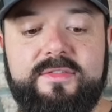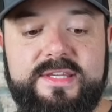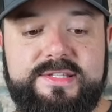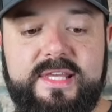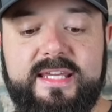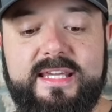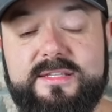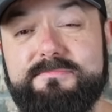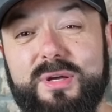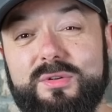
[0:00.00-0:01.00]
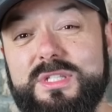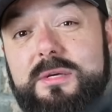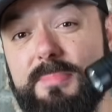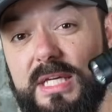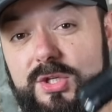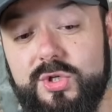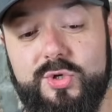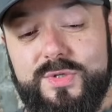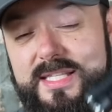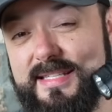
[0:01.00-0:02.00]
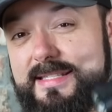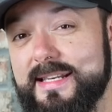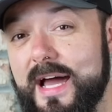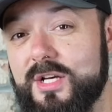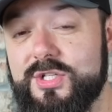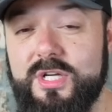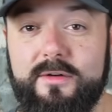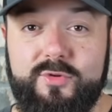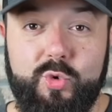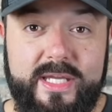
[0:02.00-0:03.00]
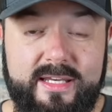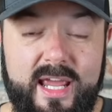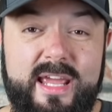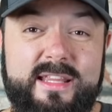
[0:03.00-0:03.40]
This thing is built to be used. This is not a shelf queen.